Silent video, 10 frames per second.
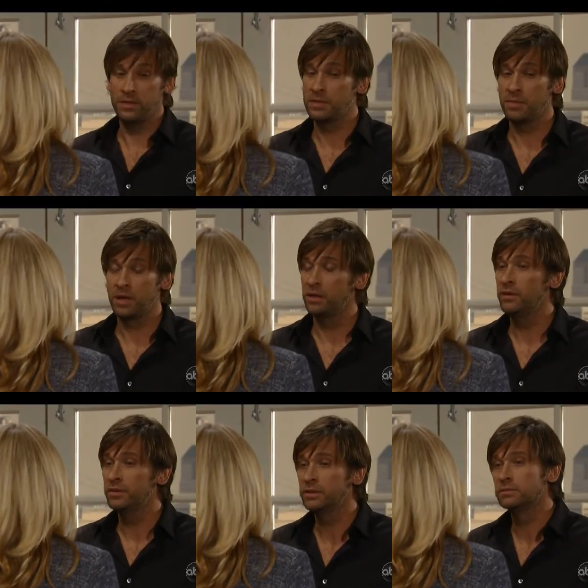needs to make a
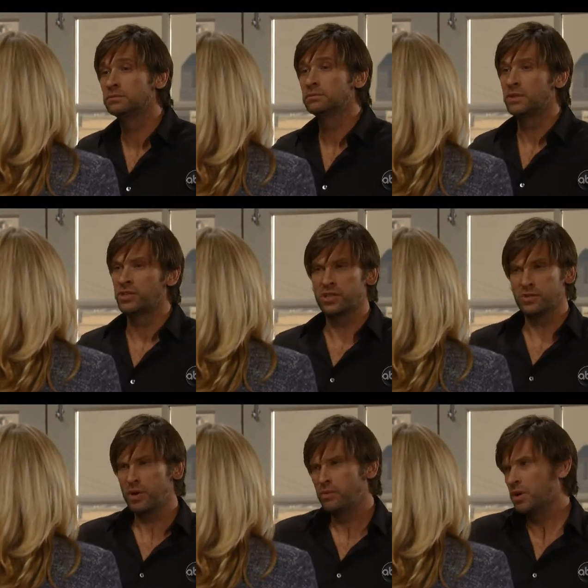living. She
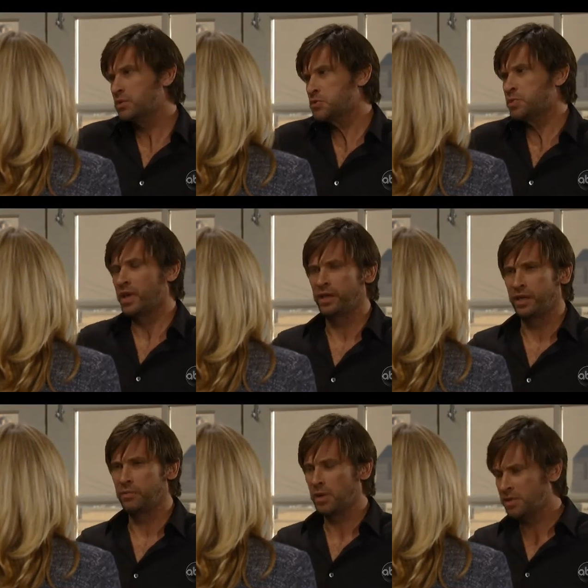doesn't want to work with Spinelli
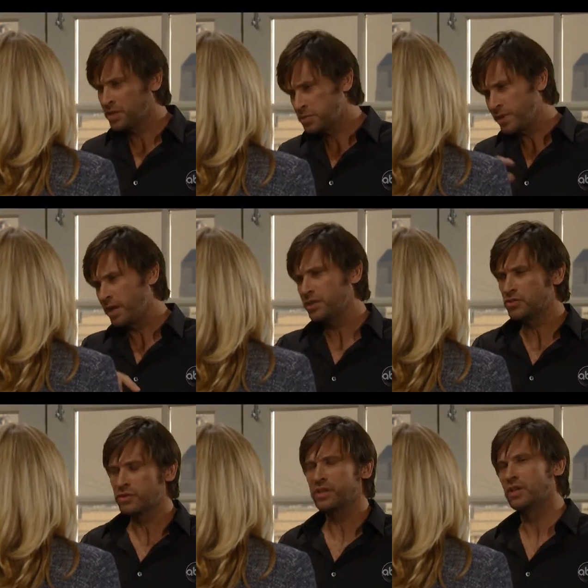anymore because Spinelli
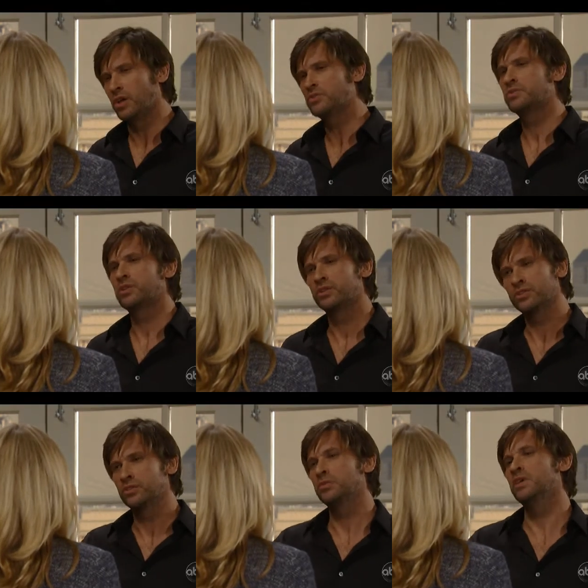is really close with her
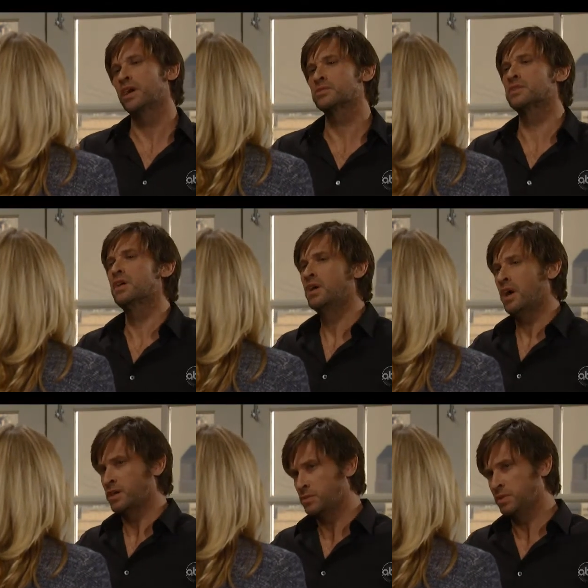soon-to-be
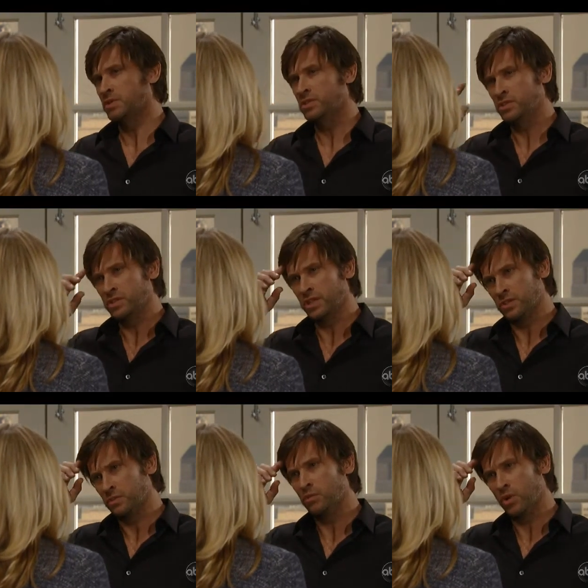ex-husband,
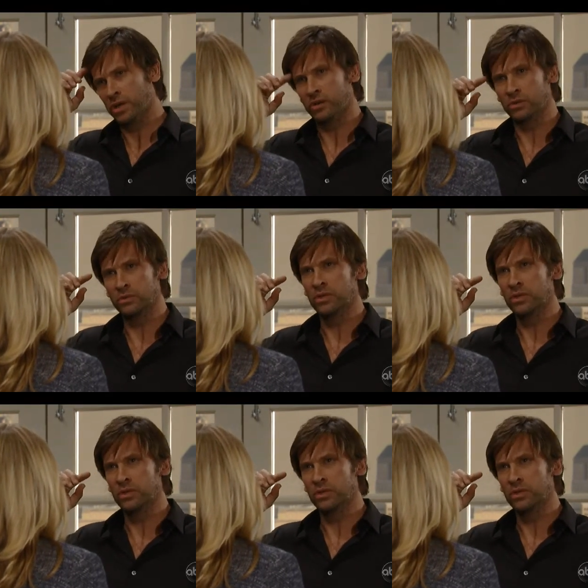Jason Morgan, who...